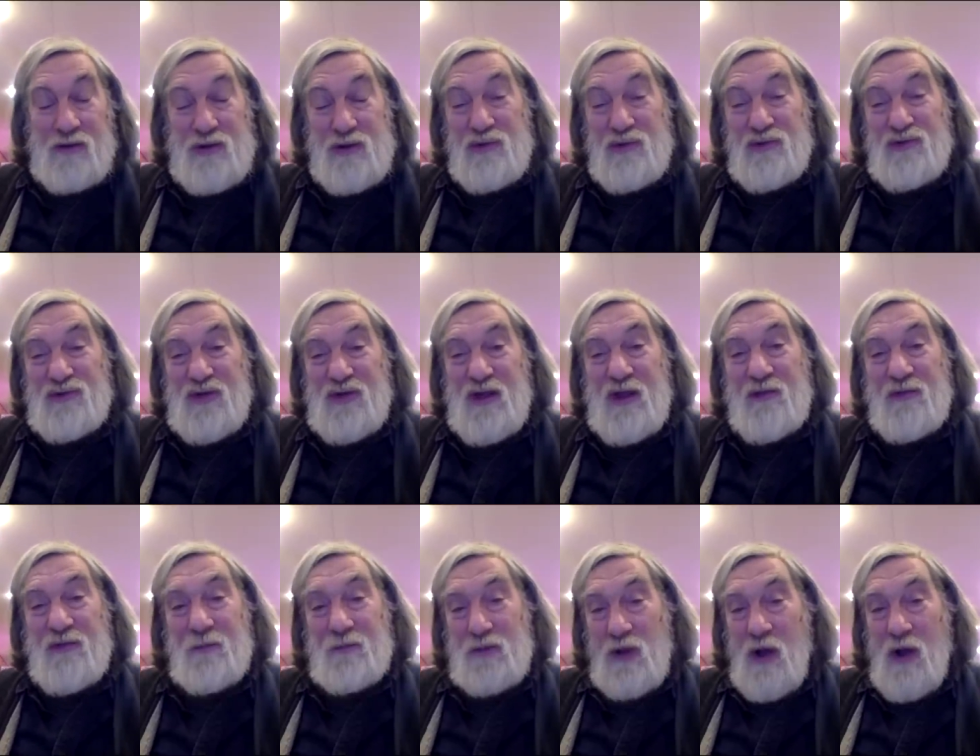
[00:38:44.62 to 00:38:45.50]
When you
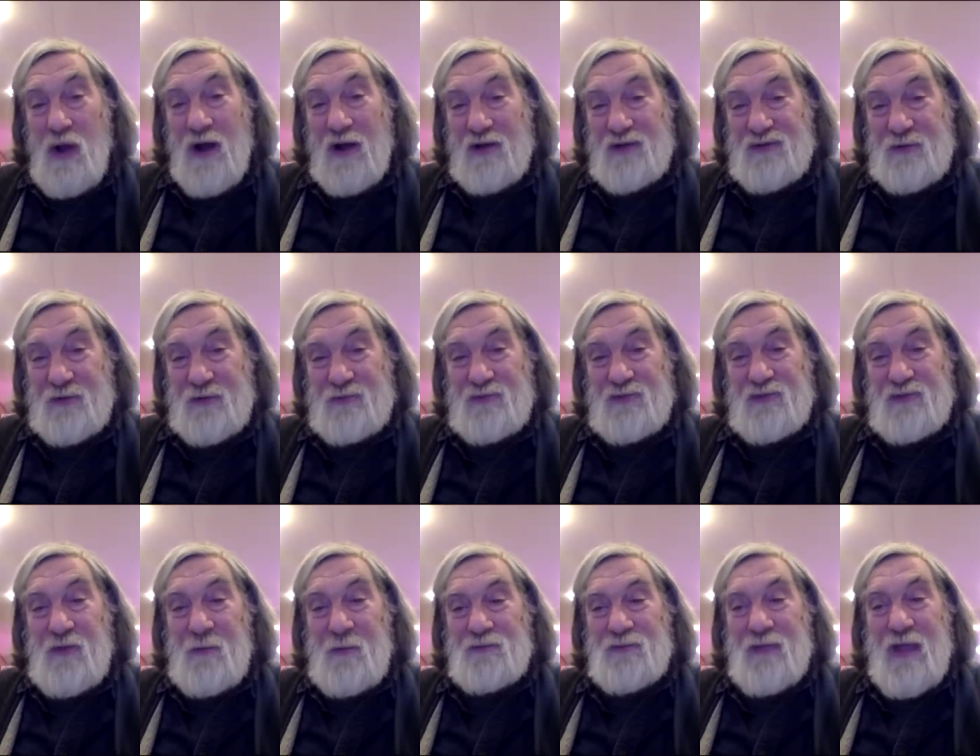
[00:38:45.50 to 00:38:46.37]
do see the
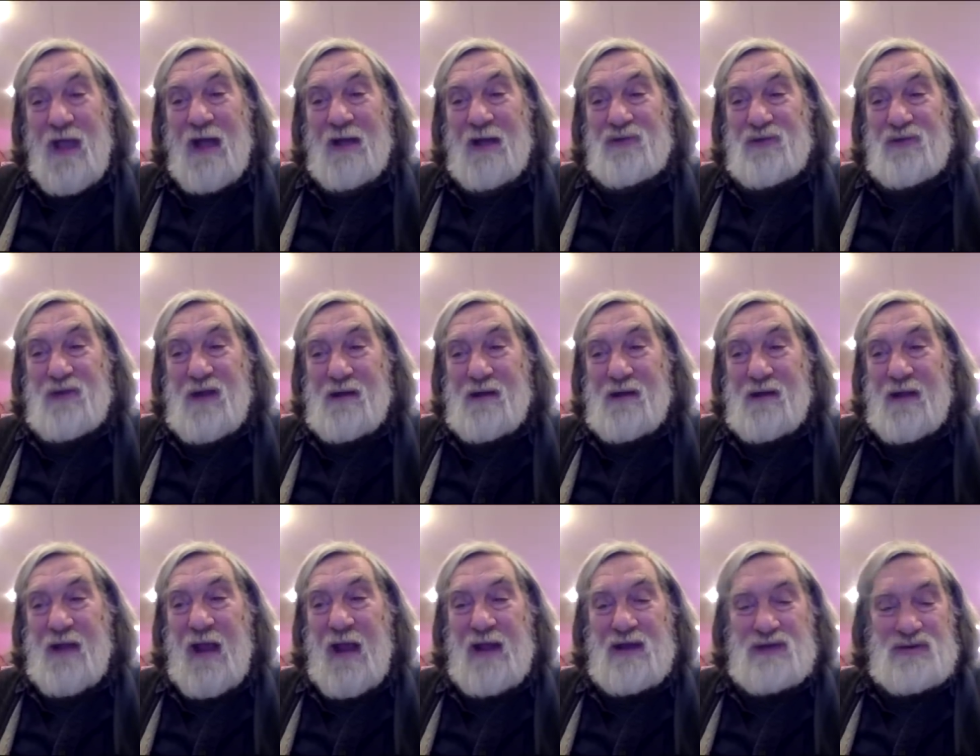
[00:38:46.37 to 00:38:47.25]
blossoms,
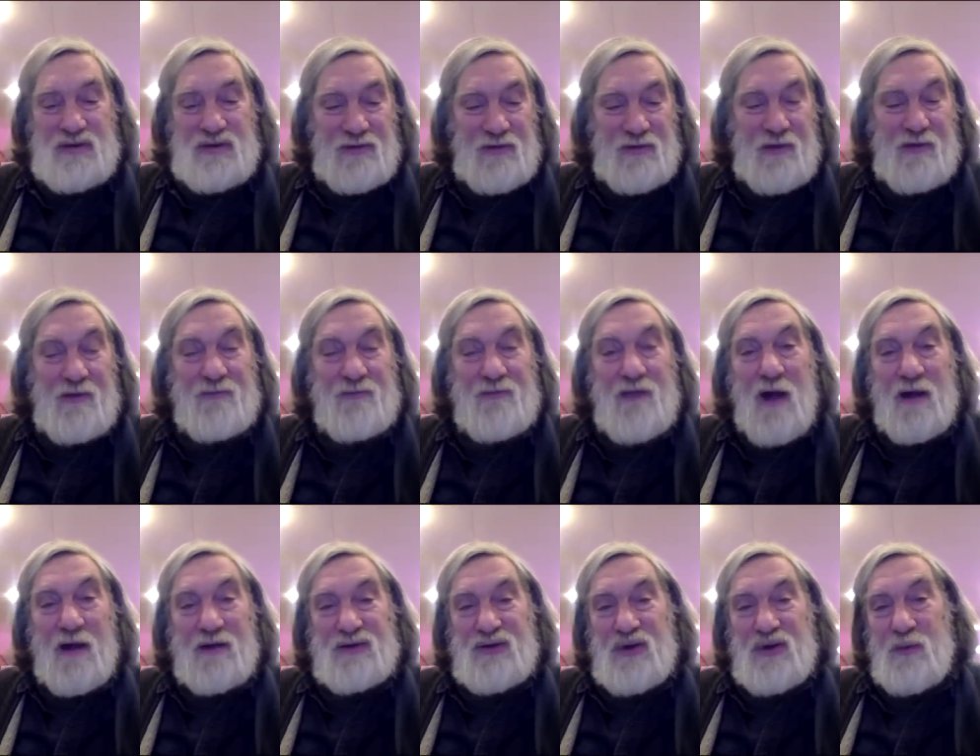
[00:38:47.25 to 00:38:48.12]
that's an
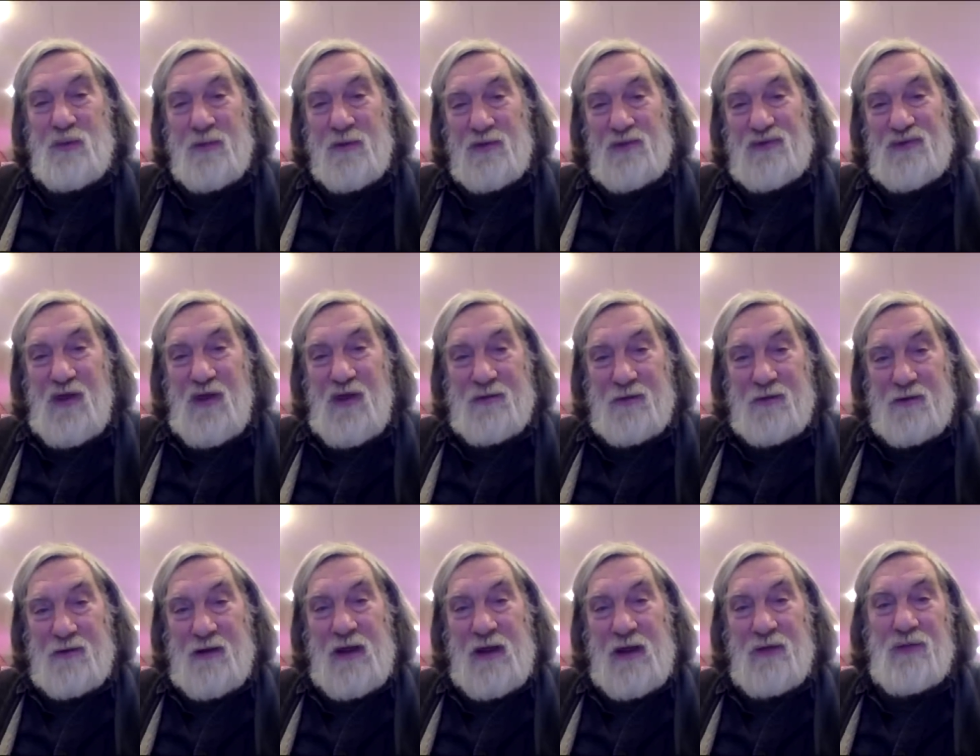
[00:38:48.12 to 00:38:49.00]
indication that you've got
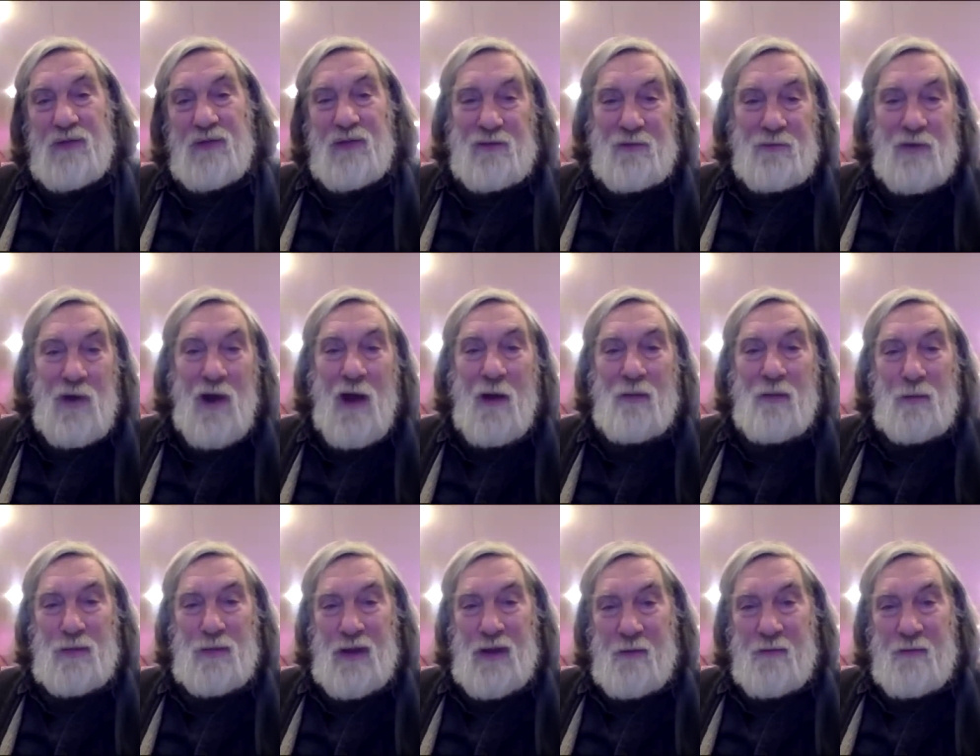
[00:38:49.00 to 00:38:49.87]
tubers underneath
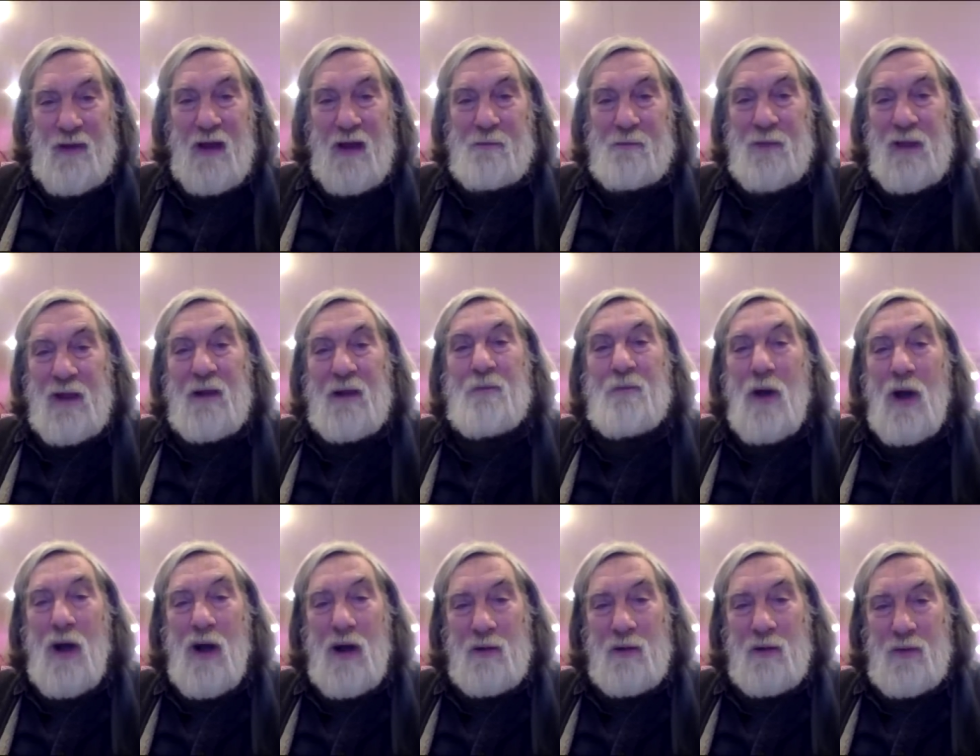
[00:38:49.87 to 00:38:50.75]
that are probably
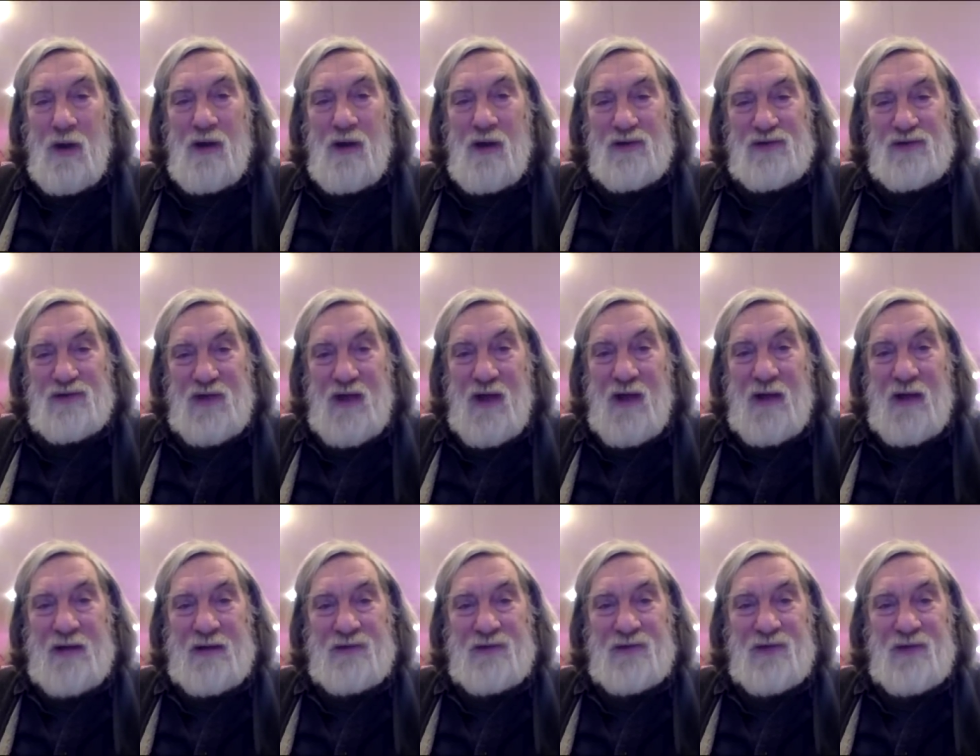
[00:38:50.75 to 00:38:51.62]
about ping pong
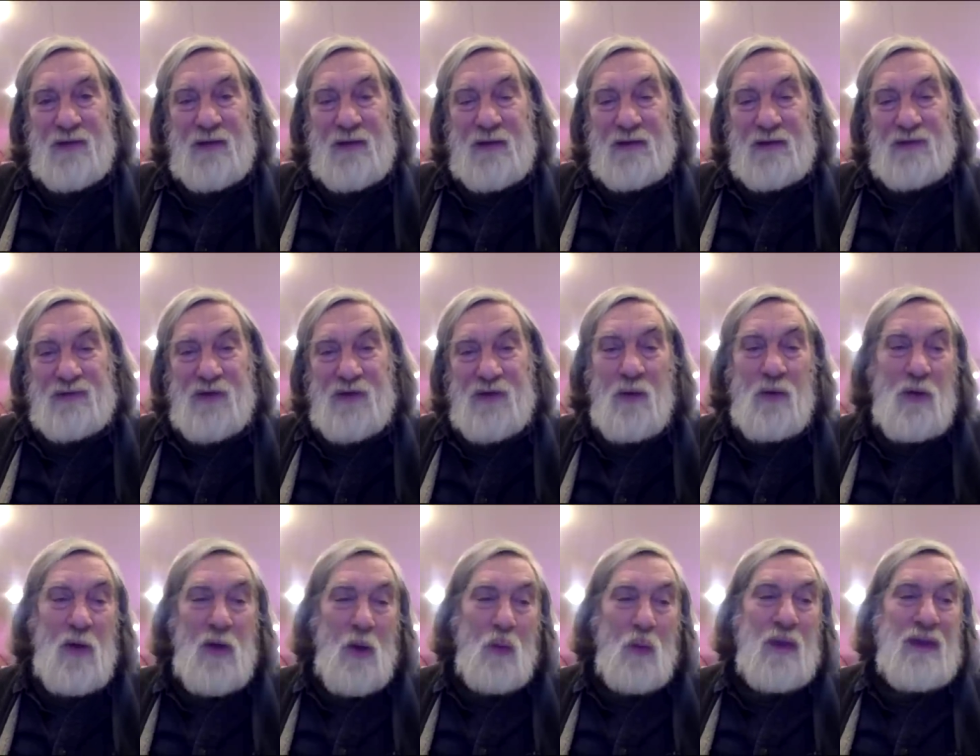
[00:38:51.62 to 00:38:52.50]
ball size.
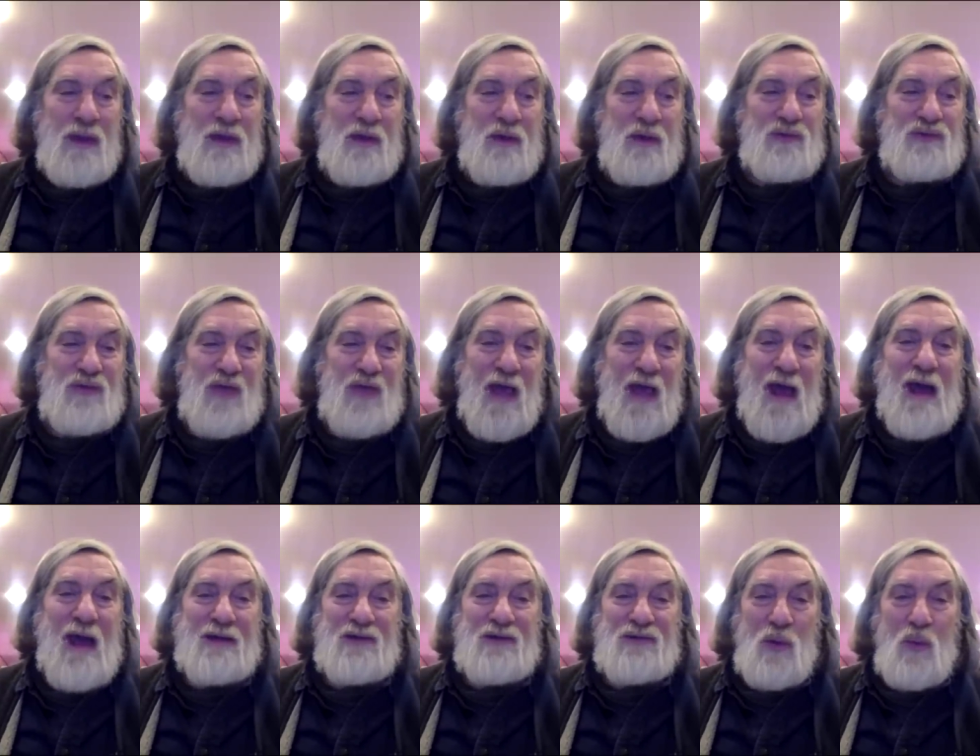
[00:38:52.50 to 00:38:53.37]
So we
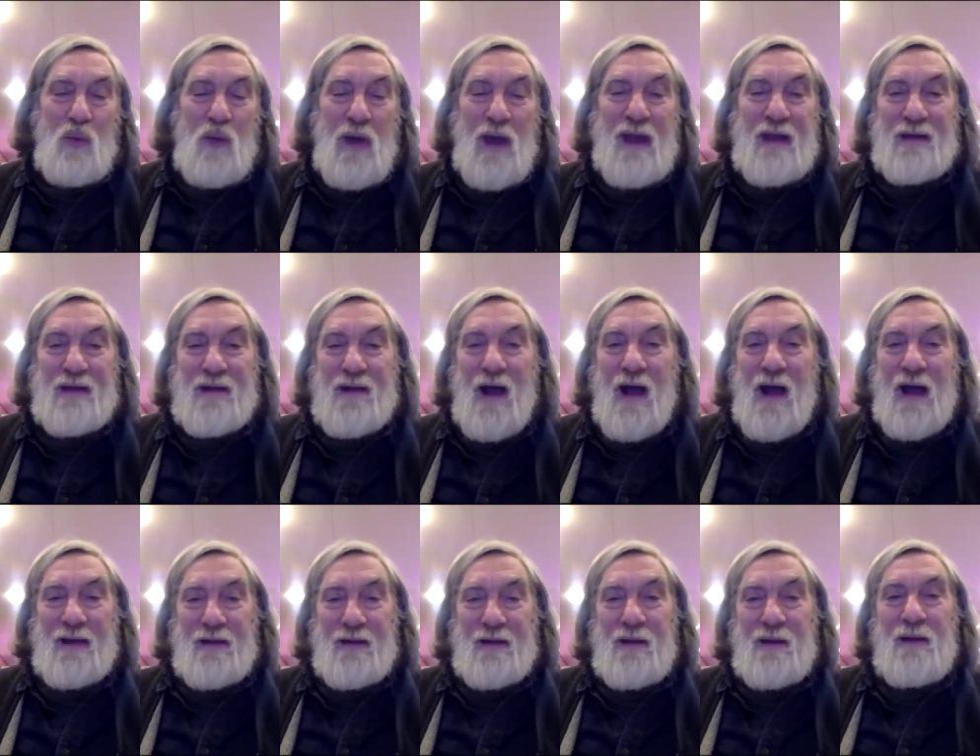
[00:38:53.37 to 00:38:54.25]
use that as a
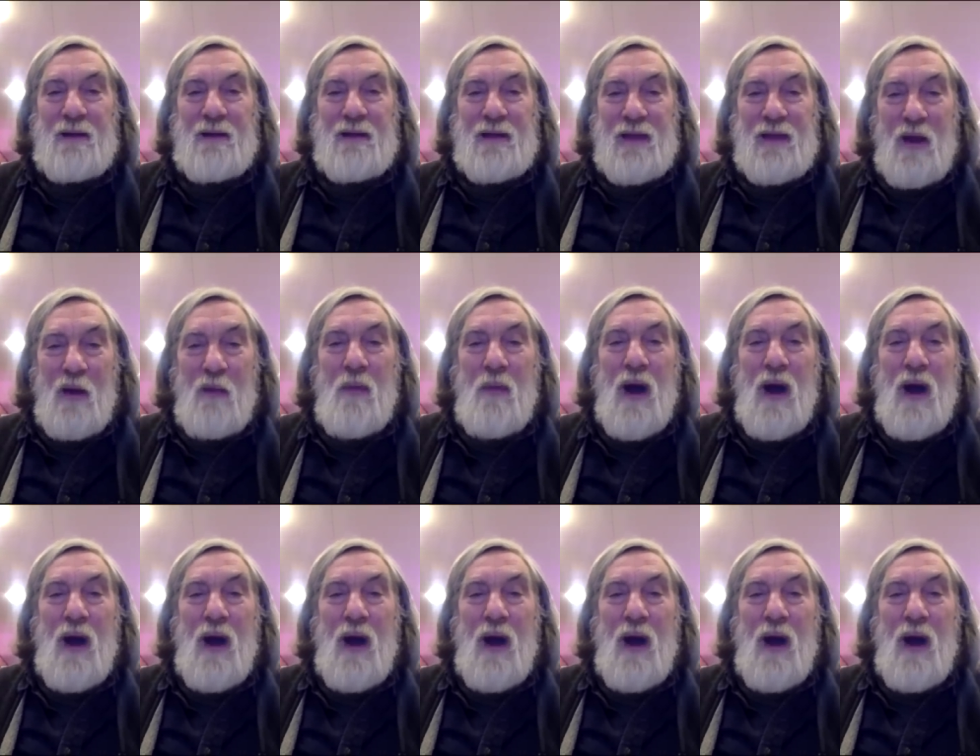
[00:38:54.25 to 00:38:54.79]
way to kind of